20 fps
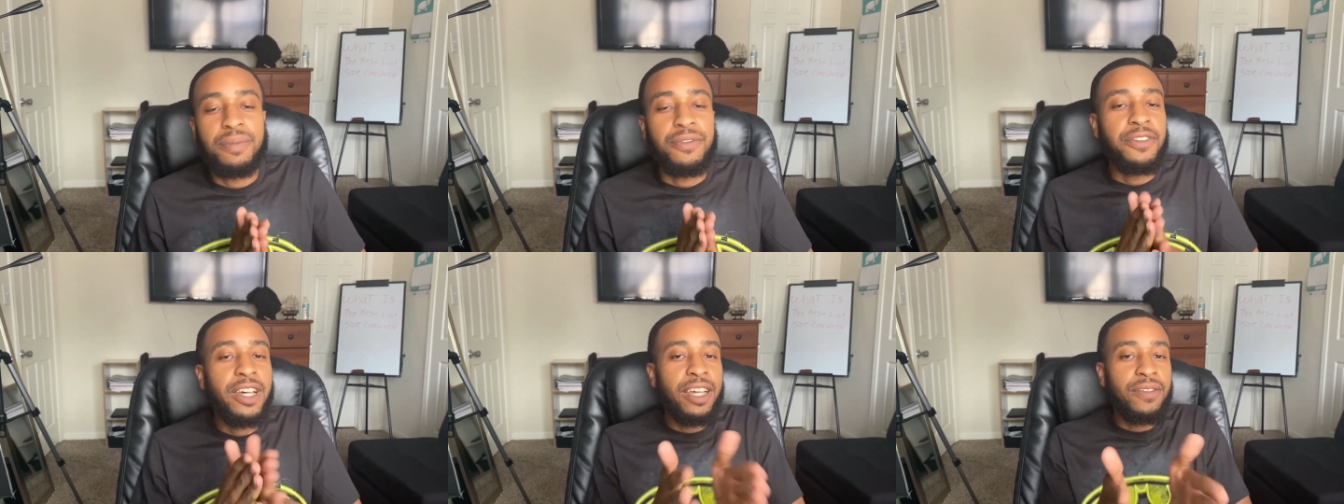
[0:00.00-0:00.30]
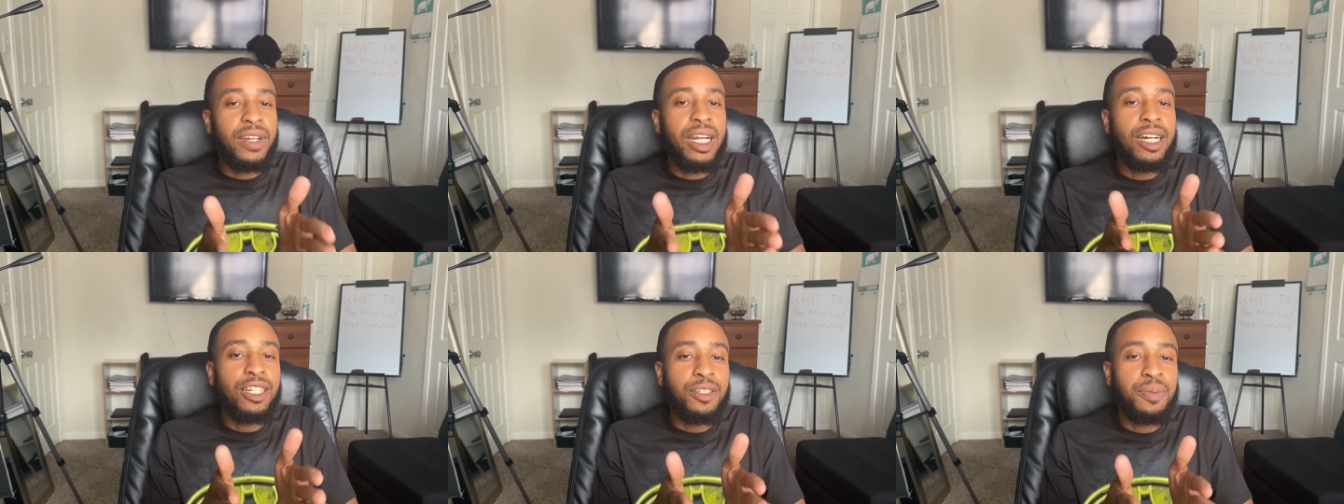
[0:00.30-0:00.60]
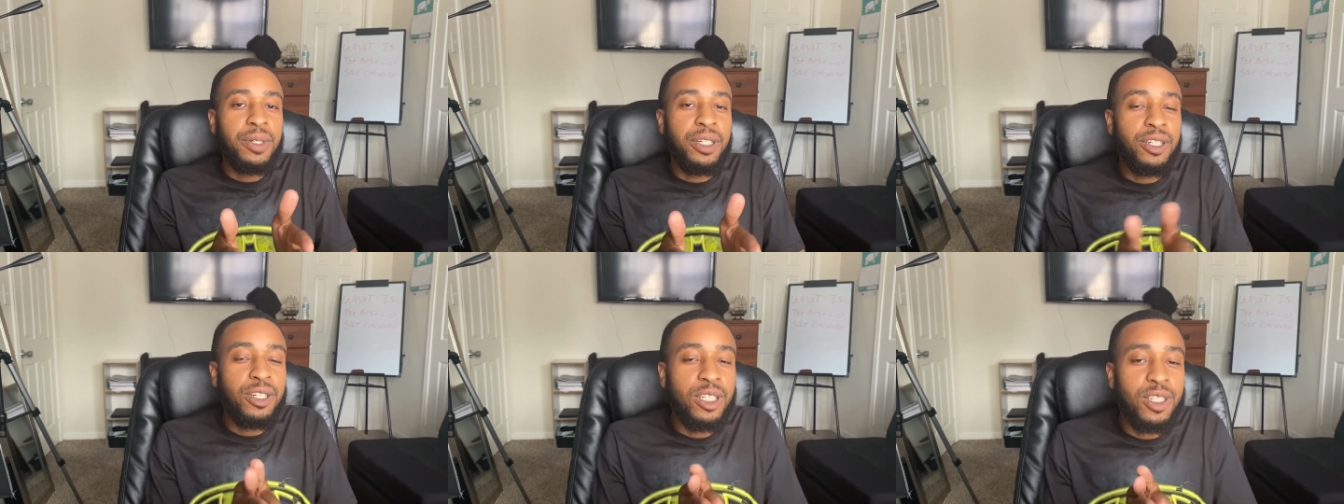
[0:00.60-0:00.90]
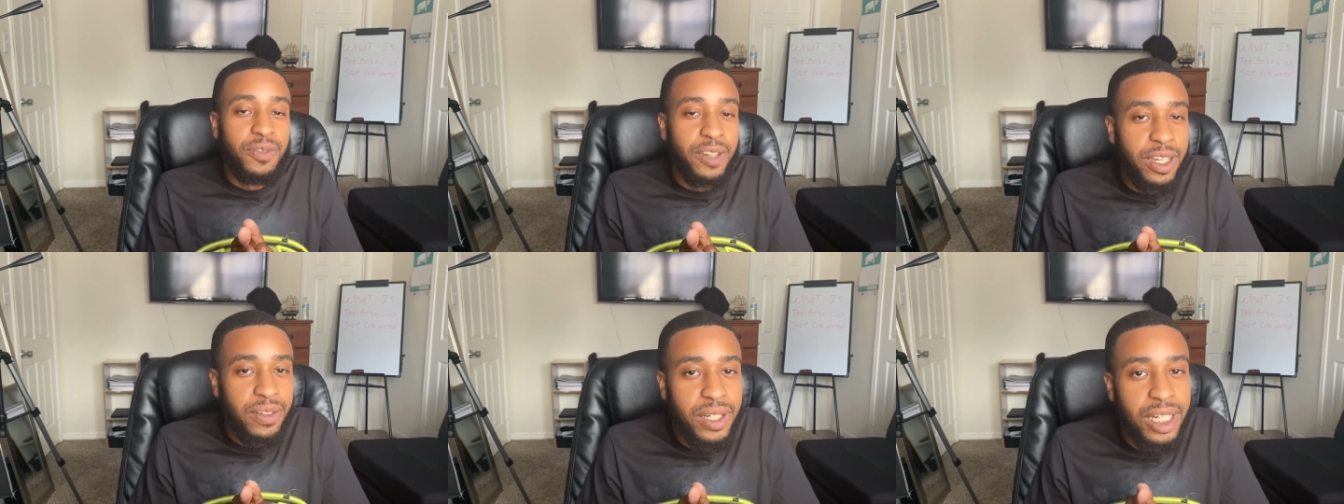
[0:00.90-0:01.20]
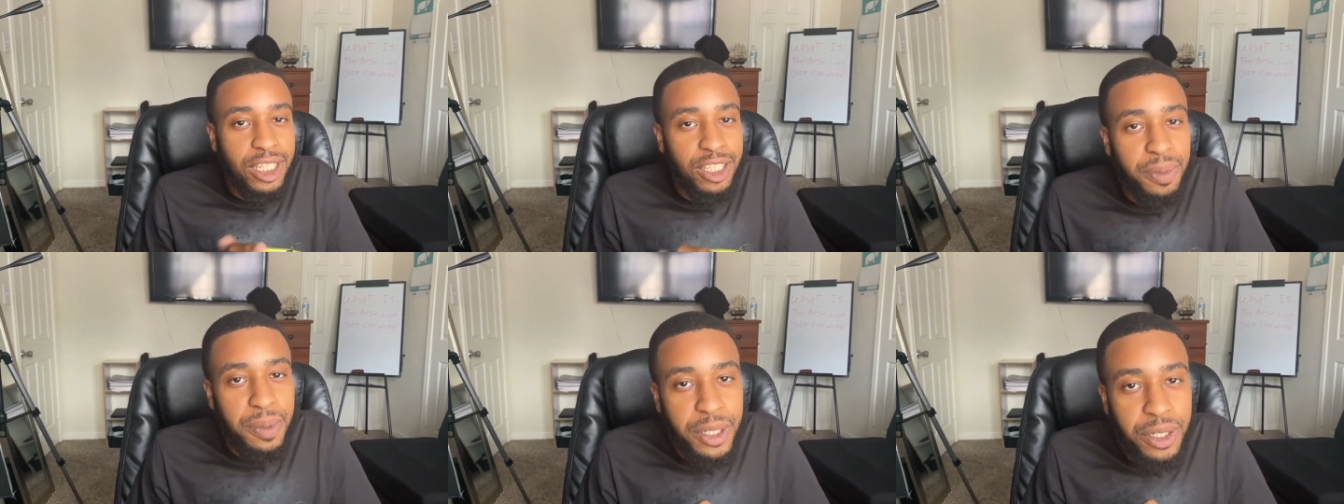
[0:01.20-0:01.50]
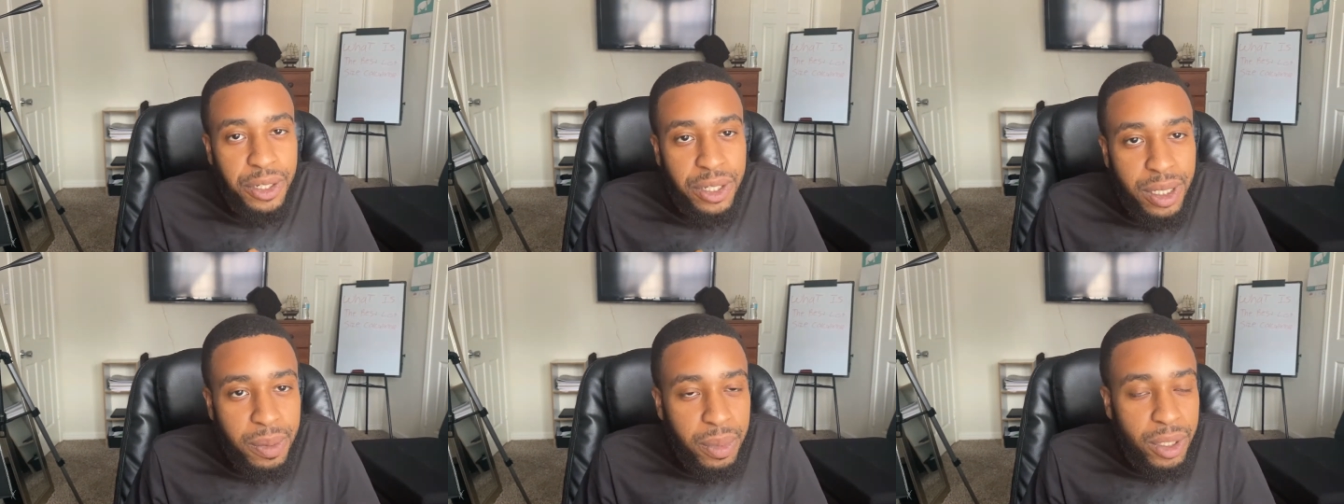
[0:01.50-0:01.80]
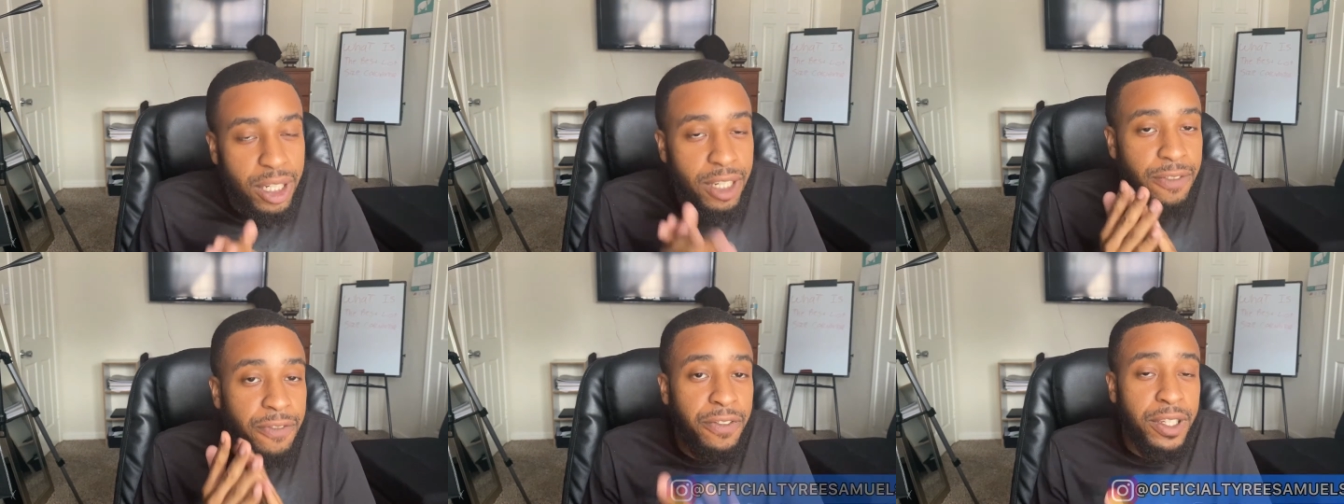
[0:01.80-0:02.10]
favorite entrepreneur, your
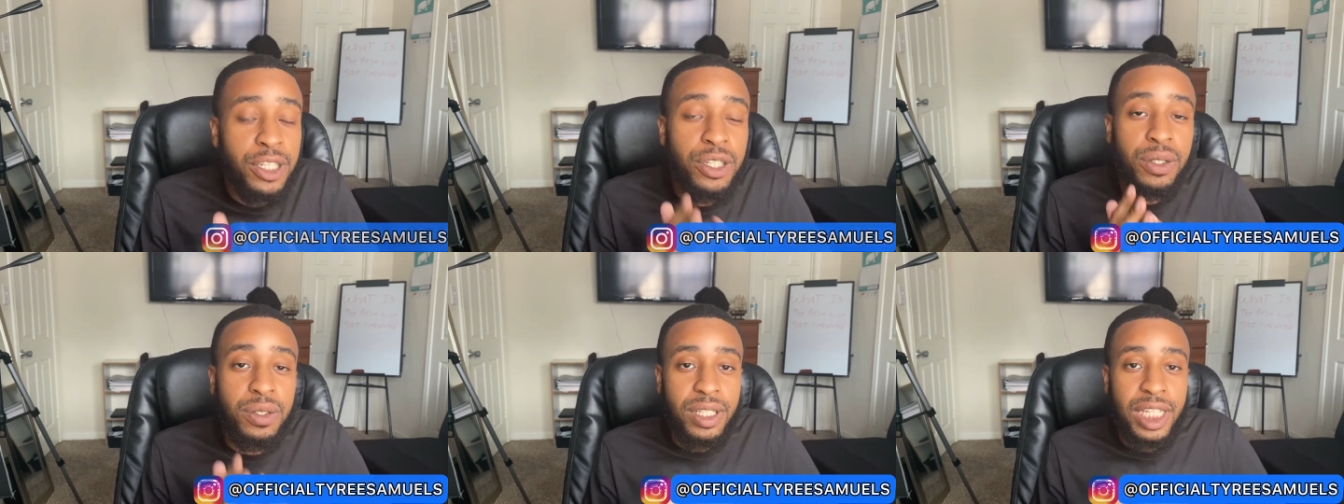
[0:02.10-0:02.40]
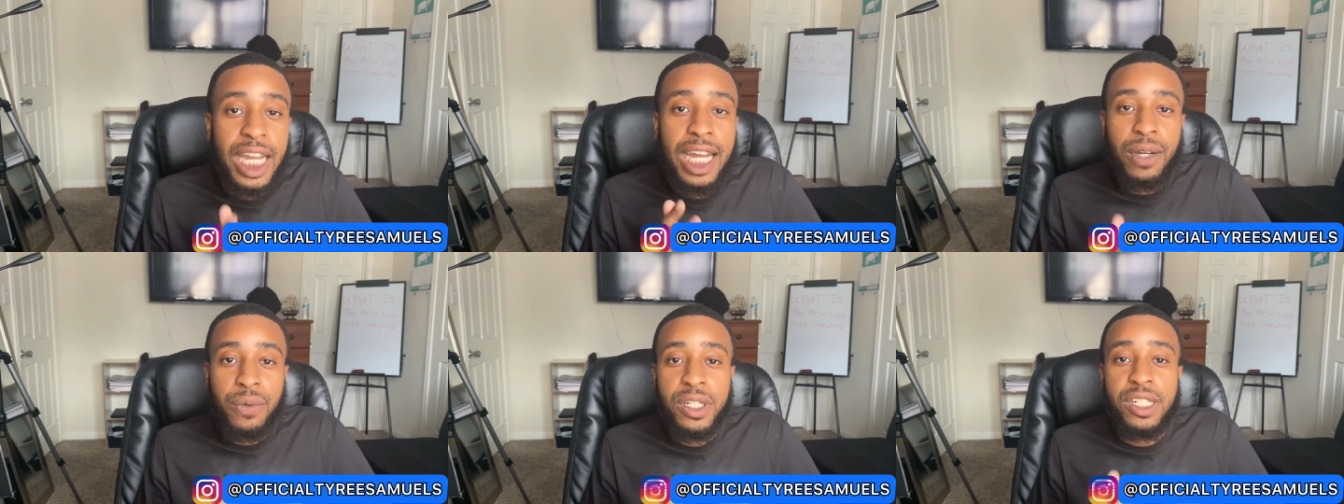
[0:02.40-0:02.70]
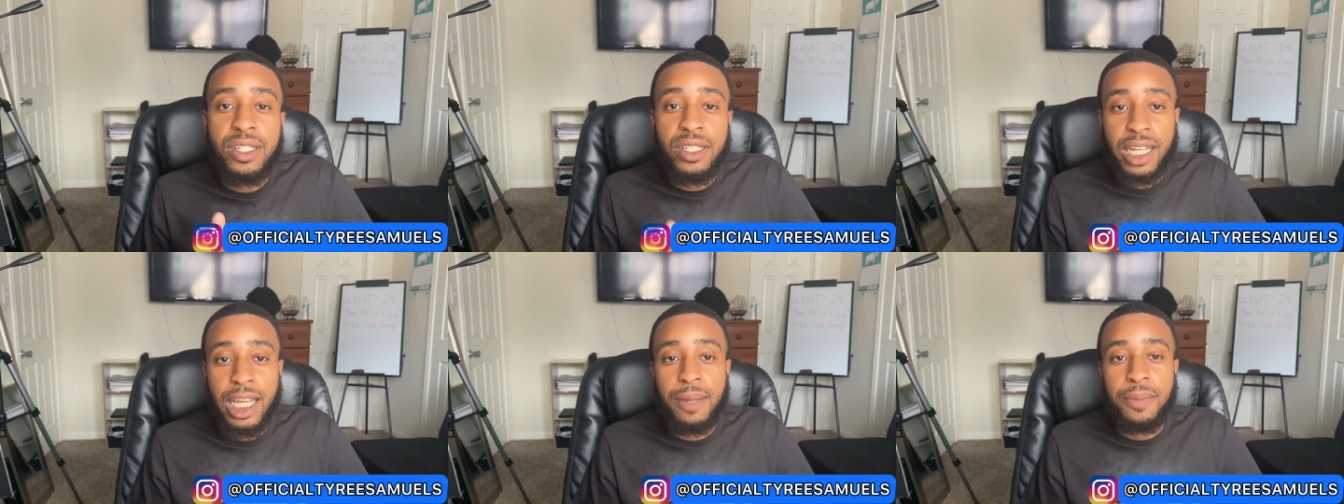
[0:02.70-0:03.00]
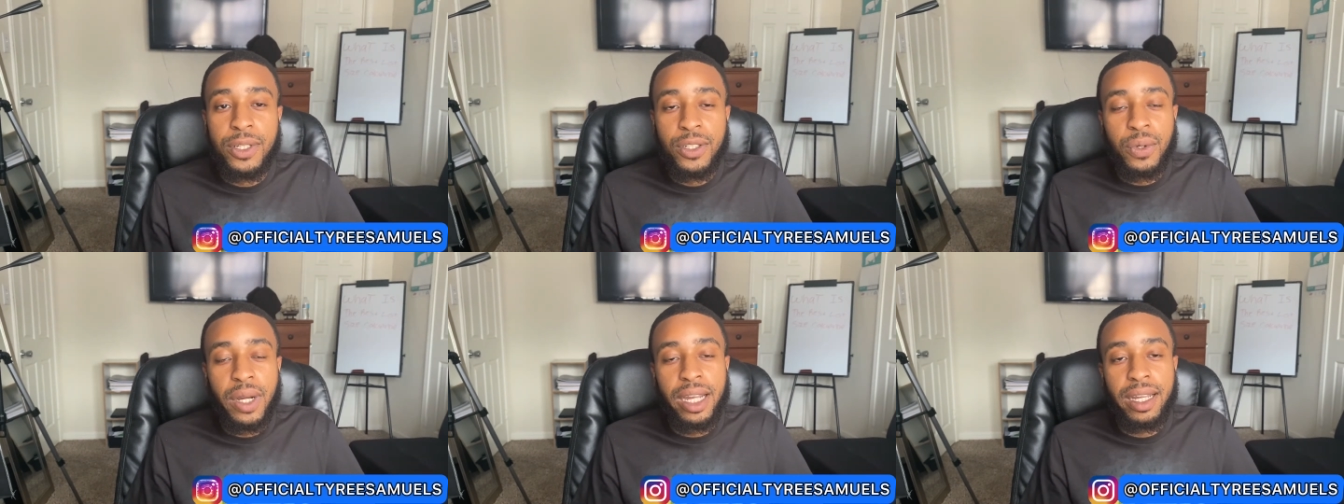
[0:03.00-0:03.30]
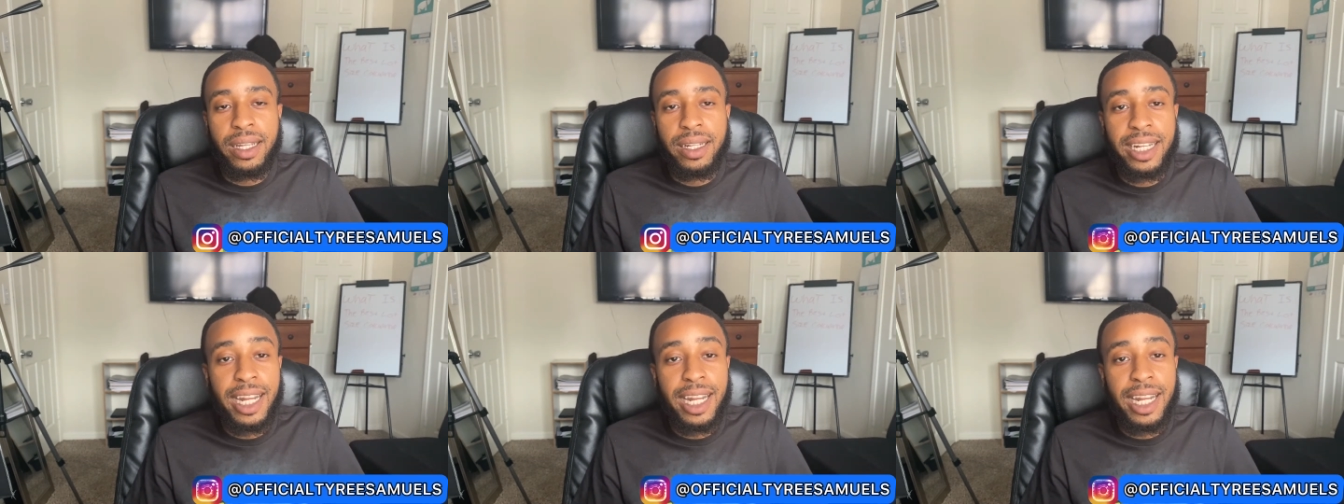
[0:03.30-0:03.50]
boy official Tyree Sanders, right?